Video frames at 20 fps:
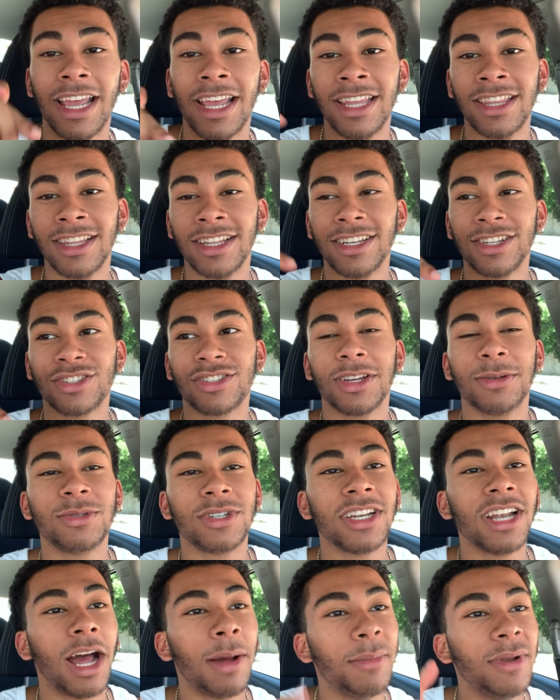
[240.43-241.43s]
in the
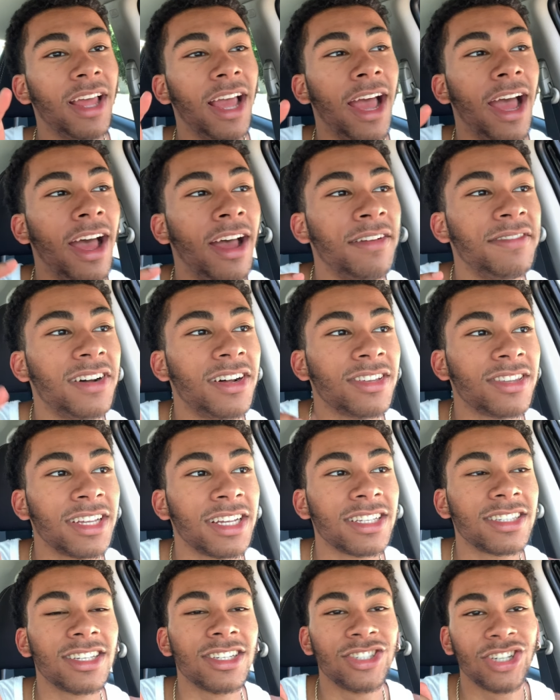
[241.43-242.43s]
description, I'm gonna have a
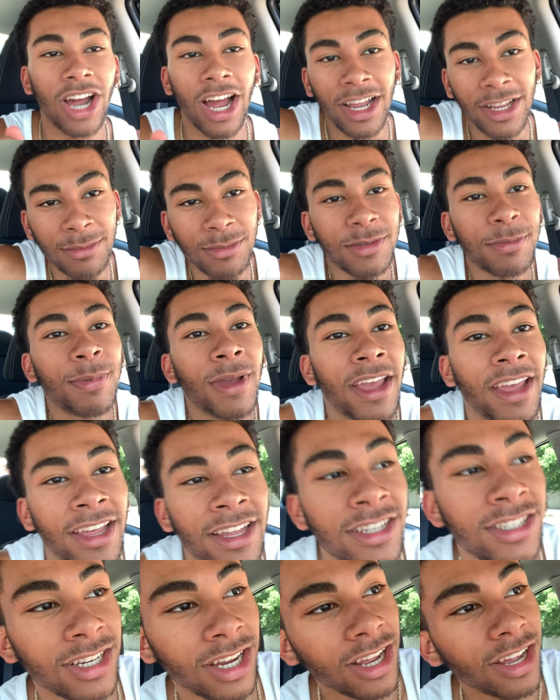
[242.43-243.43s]
link to Jaheem's
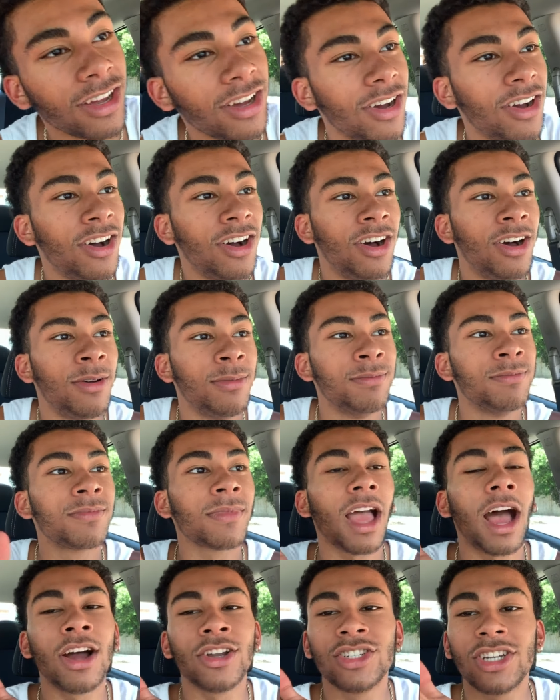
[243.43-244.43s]
page. Um,
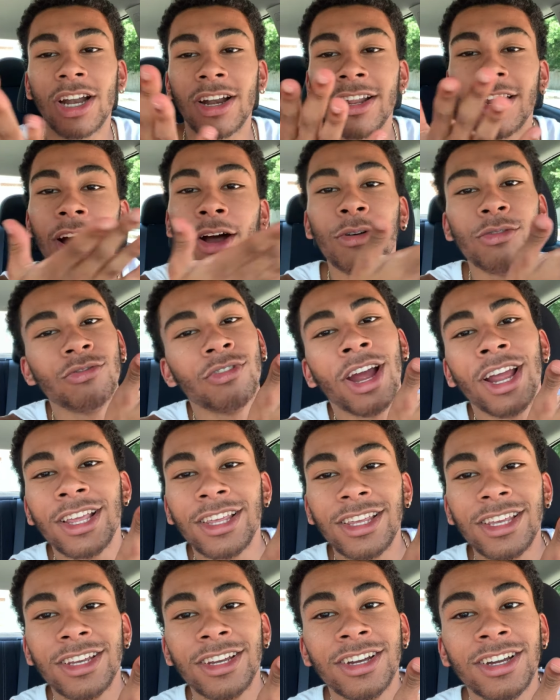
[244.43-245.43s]
I'll shout it out right
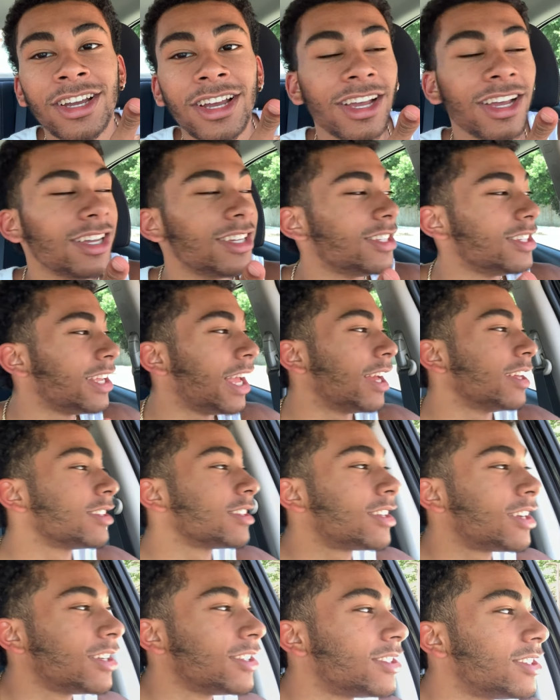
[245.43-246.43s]
here. Yes,
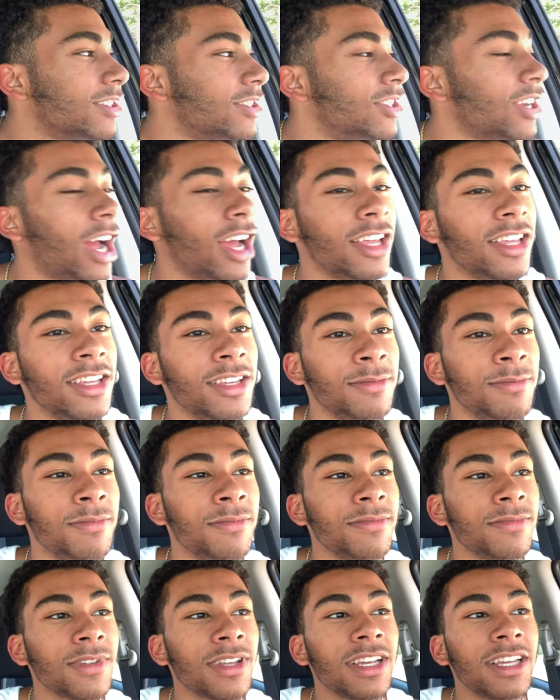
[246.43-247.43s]
because Jaheem,
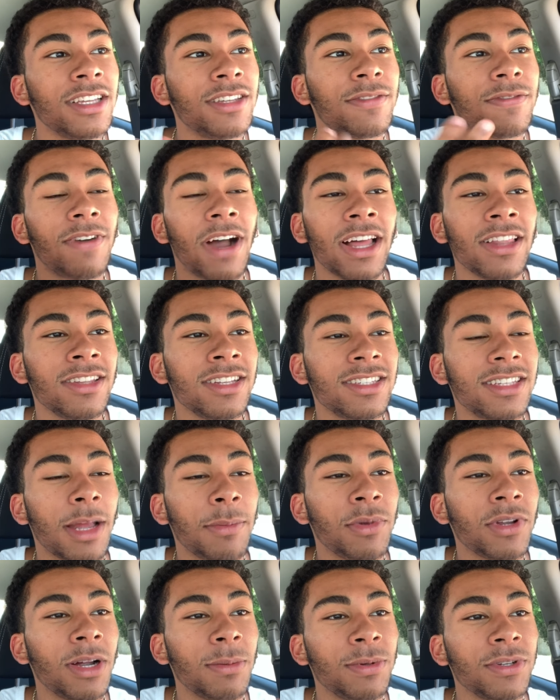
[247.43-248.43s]
he's finally
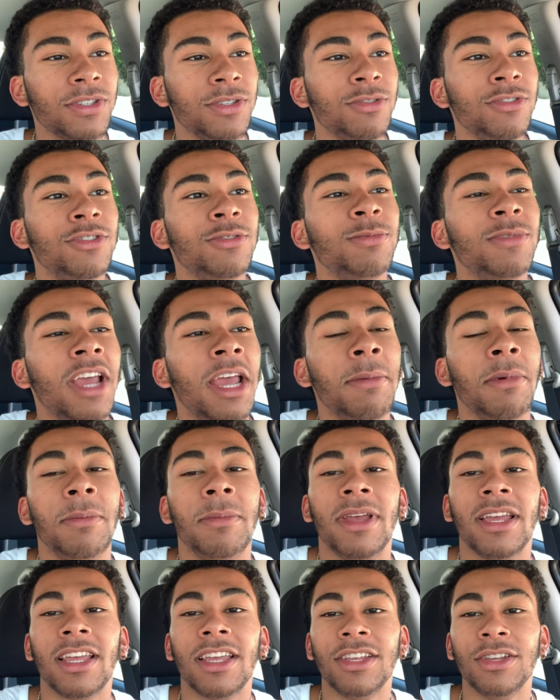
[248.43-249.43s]
stepping up his YouTube game and
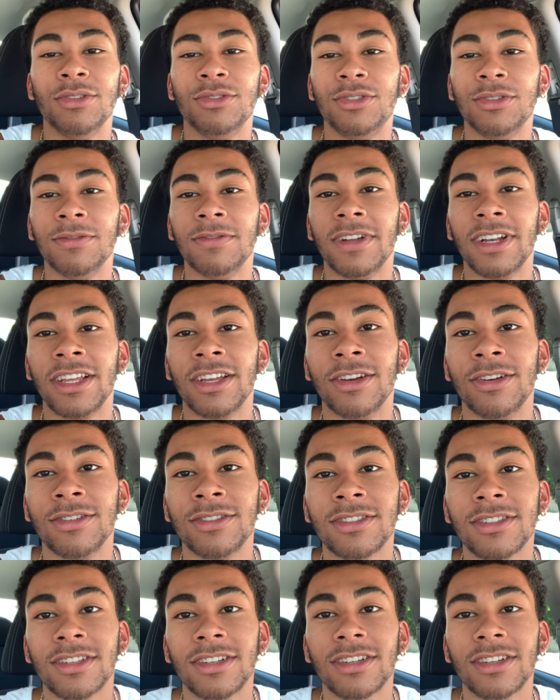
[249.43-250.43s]
making YouTube videos.